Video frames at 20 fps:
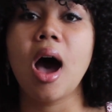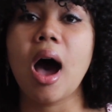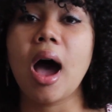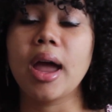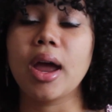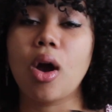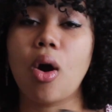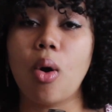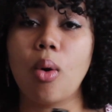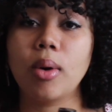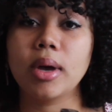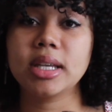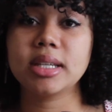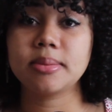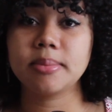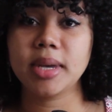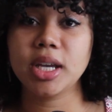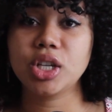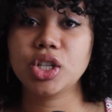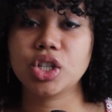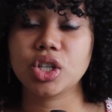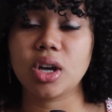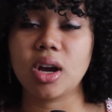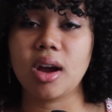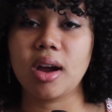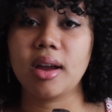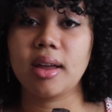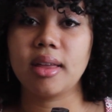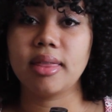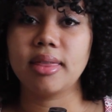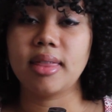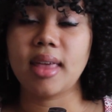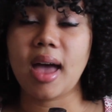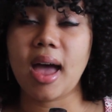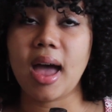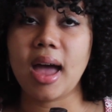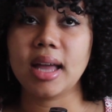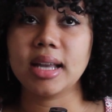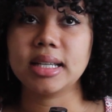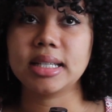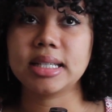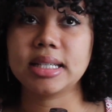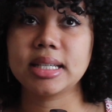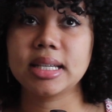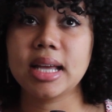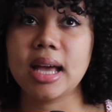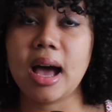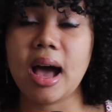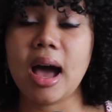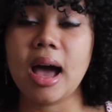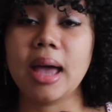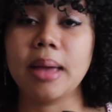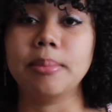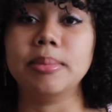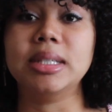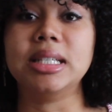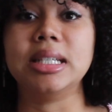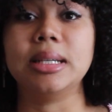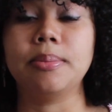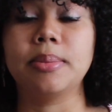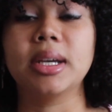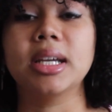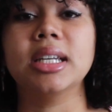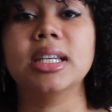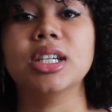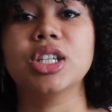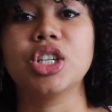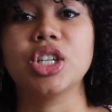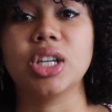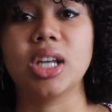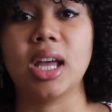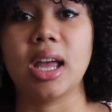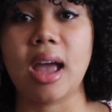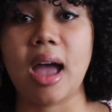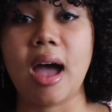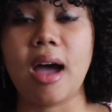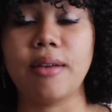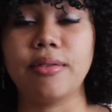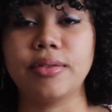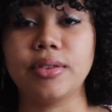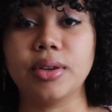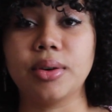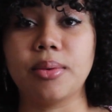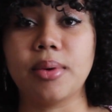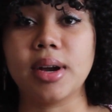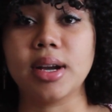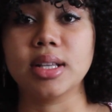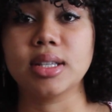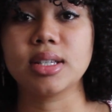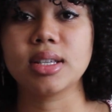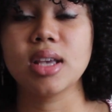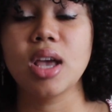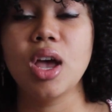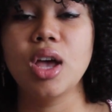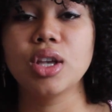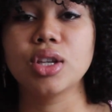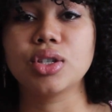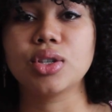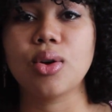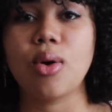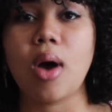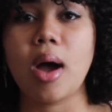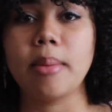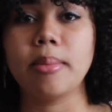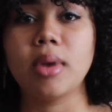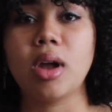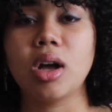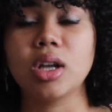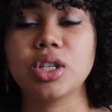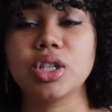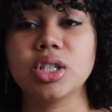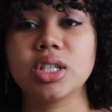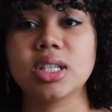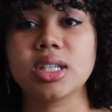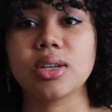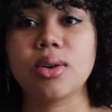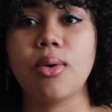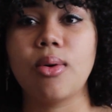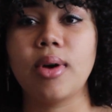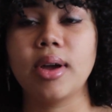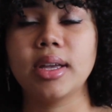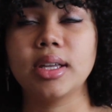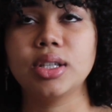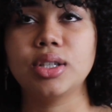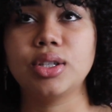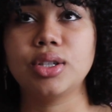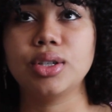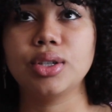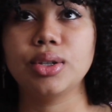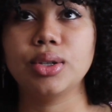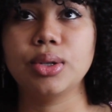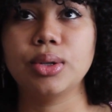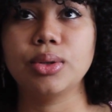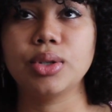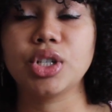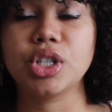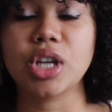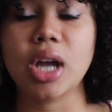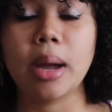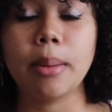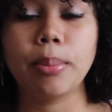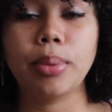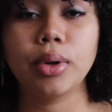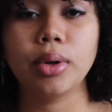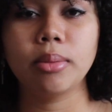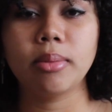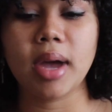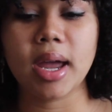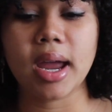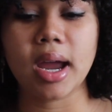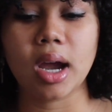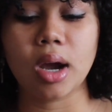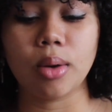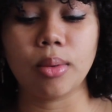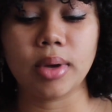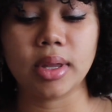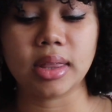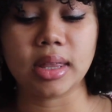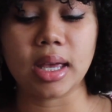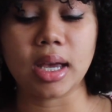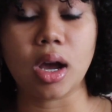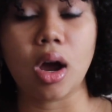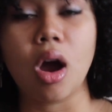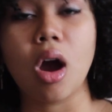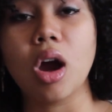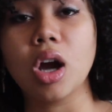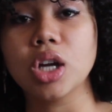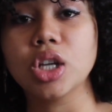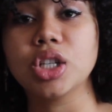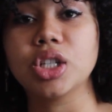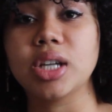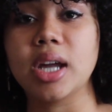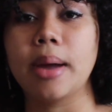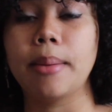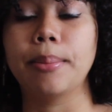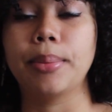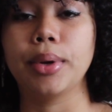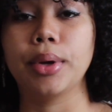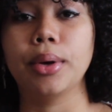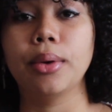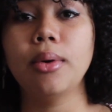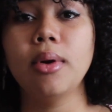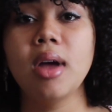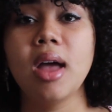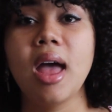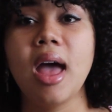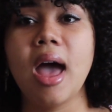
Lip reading: I always make sure that I'm deep conditioning afterwards. So I'm not just going to shampoo my hair with like a harsh shampoo